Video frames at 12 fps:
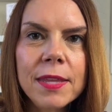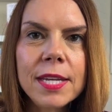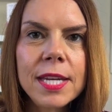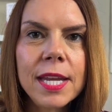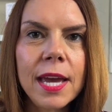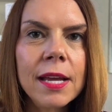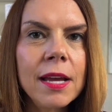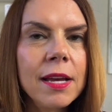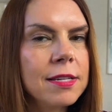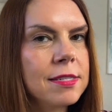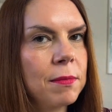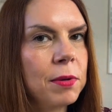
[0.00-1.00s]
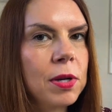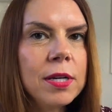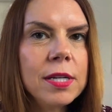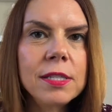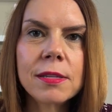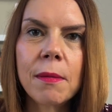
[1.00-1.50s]
the day, some
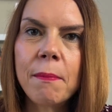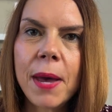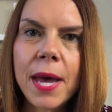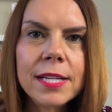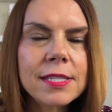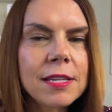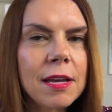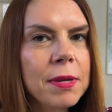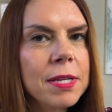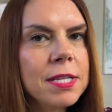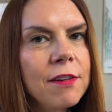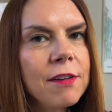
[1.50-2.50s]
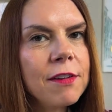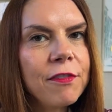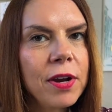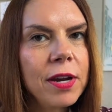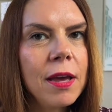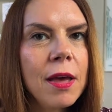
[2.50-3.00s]
good, some bad, some
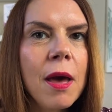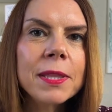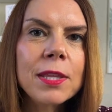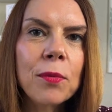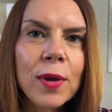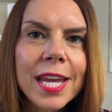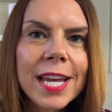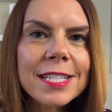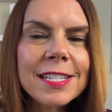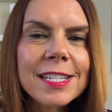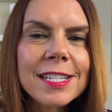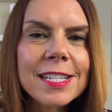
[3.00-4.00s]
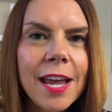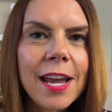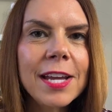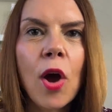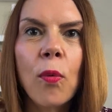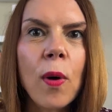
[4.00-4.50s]
indifferent, but then we get to
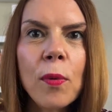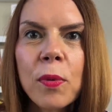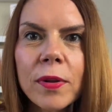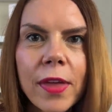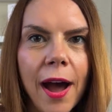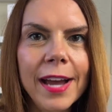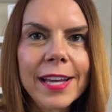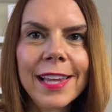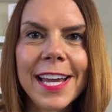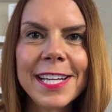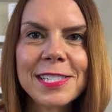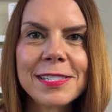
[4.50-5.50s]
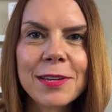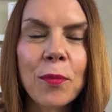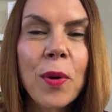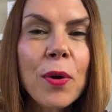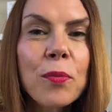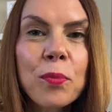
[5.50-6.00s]
decide what were the highlights?
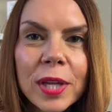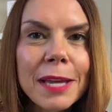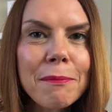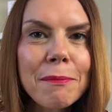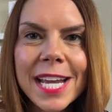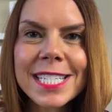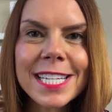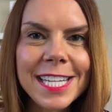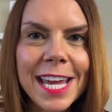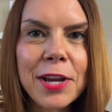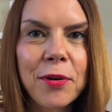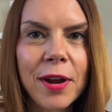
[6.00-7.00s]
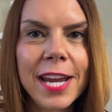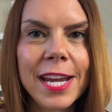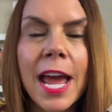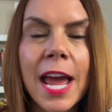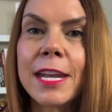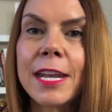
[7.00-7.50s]
What really made today
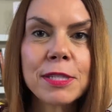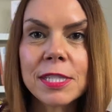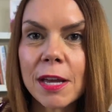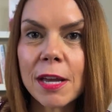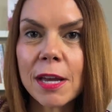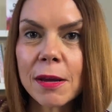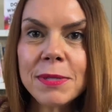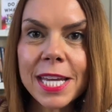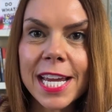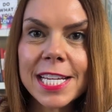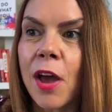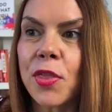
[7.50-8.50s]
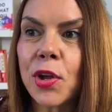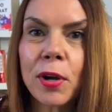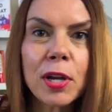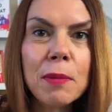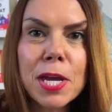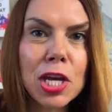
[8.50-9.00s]
great? Now some days there're
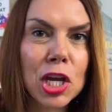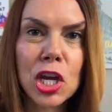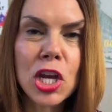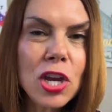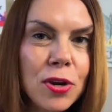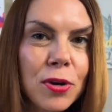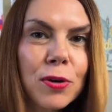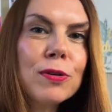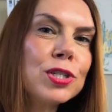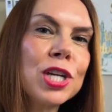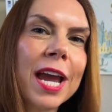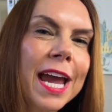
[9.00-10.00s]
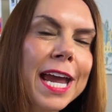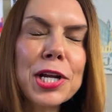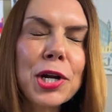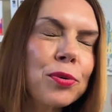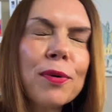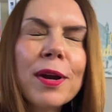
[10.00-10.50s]
going to be huge
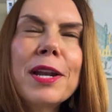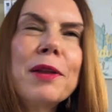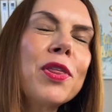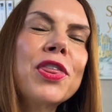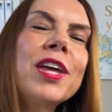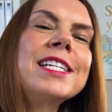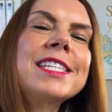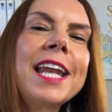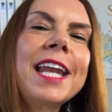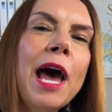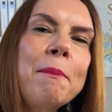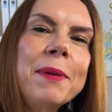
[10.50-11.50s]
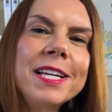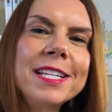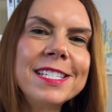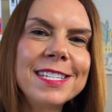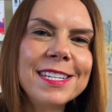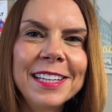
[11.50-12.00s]
incredible things that
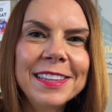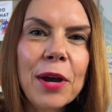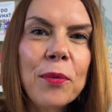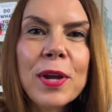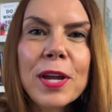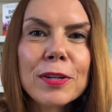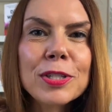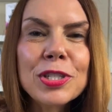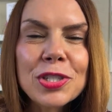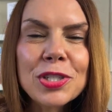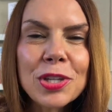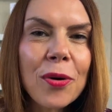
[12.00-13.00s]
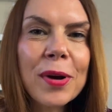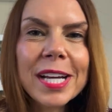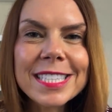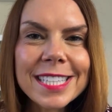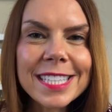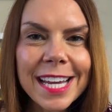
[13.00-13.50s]
happened that we are so
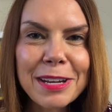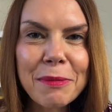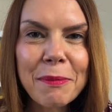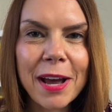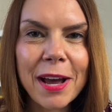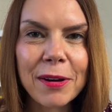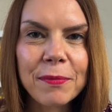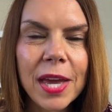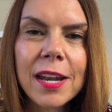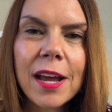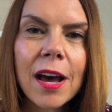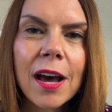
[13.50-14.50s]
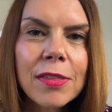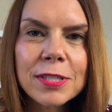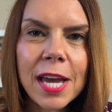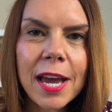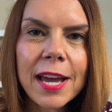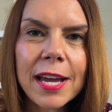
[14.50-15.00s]
excited about, and other
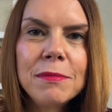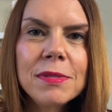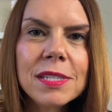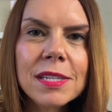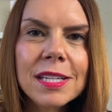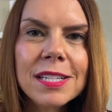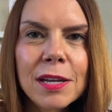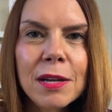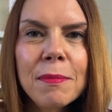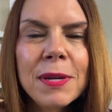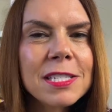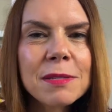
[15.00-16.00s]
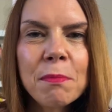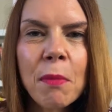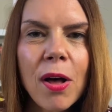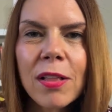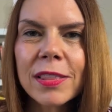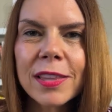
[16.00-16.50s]
times it's going to be
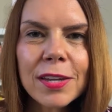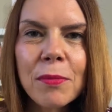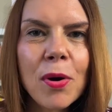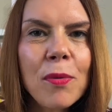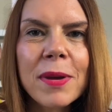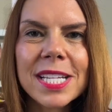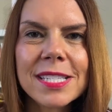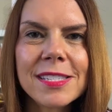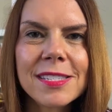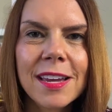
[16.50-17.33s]
small little moments